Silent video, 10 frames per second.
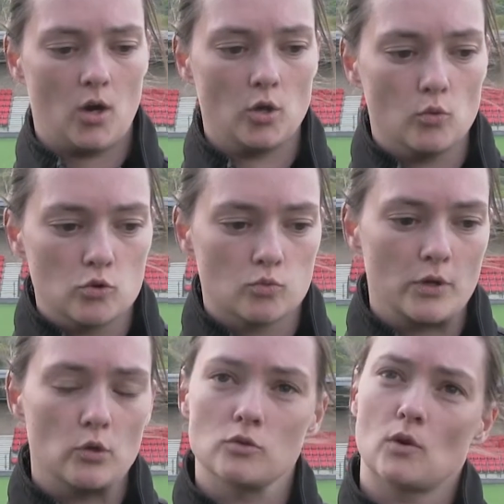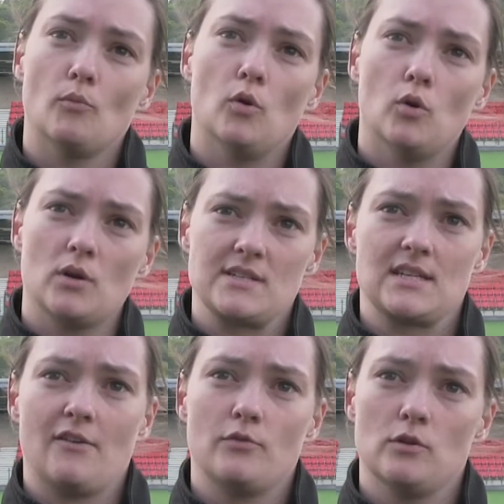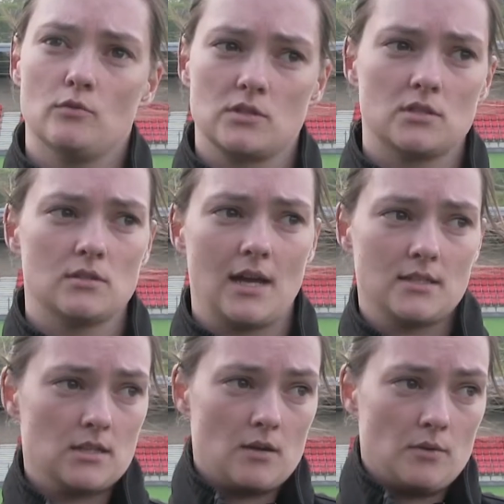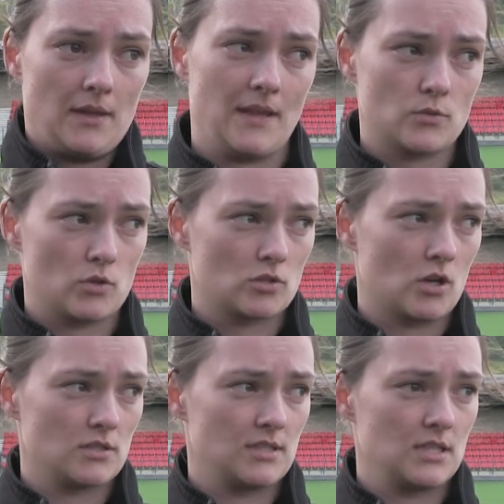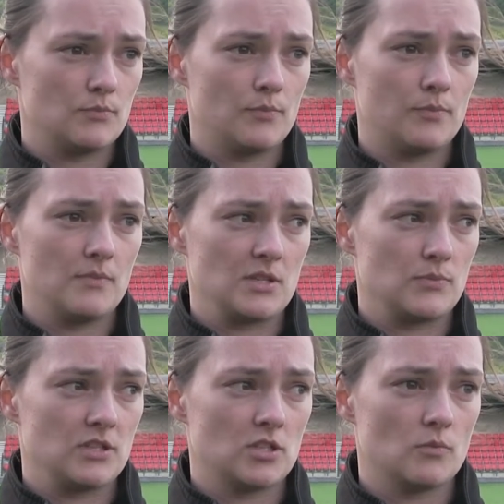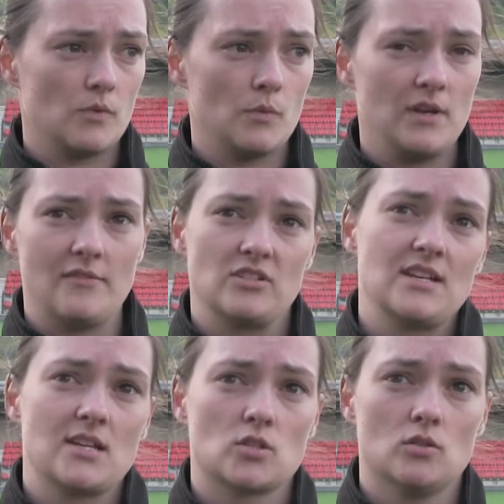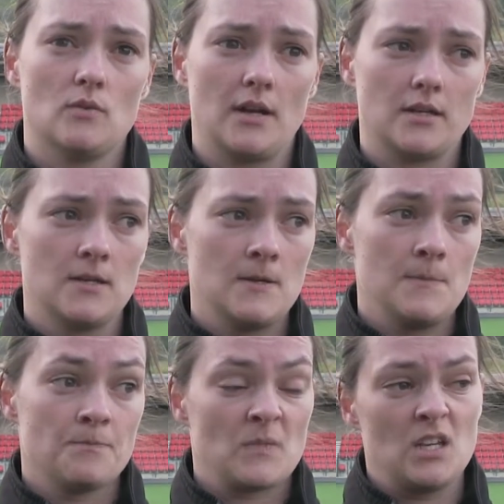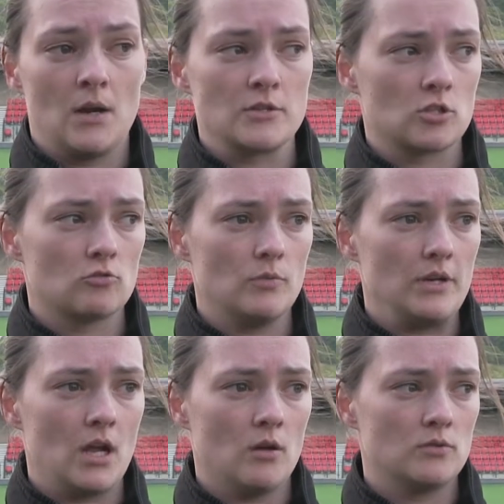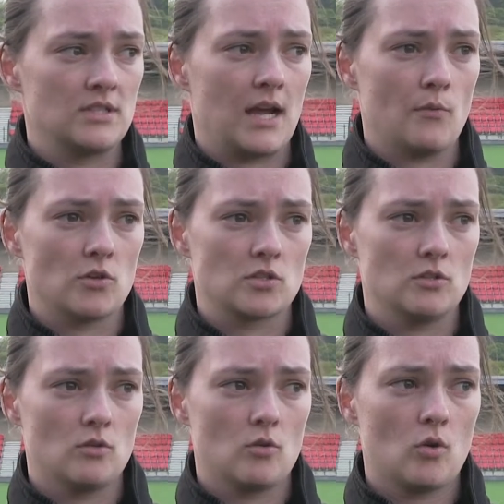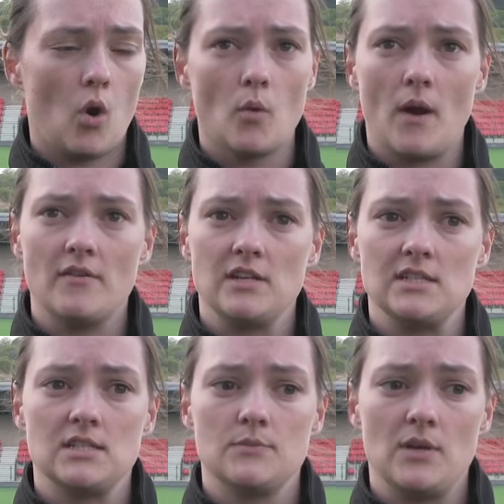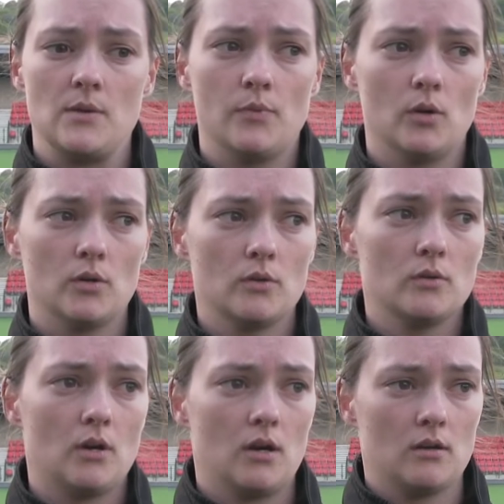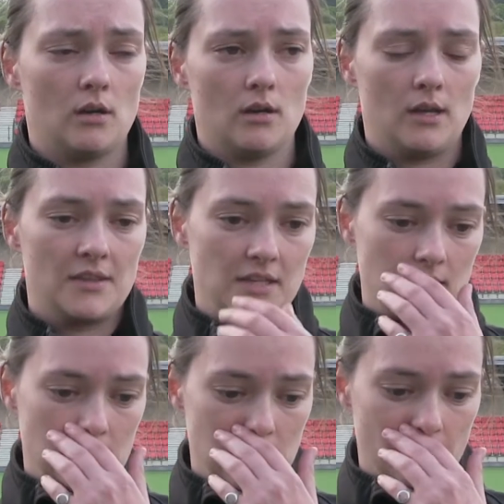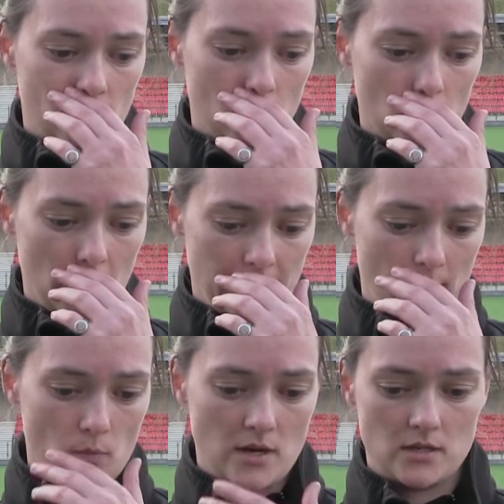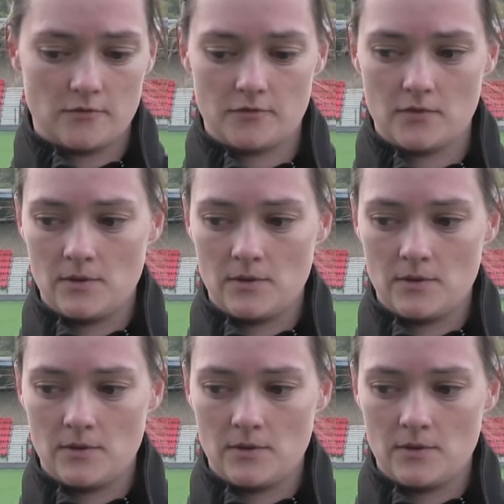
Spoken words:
we always want more as staff. We always and that's what's got us to this position. We never settle, and you know, as a group, we know today wasn't quite where it needed to be. But I think it's difficult again when you